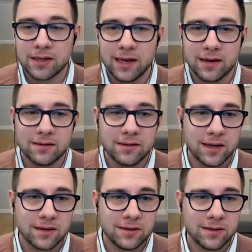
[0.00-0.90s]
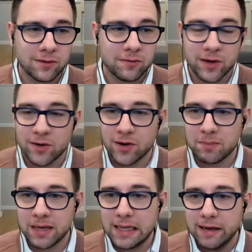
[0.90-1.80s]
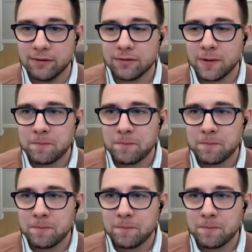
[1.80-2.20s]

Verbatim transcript: and, and, you know, figure out in my life.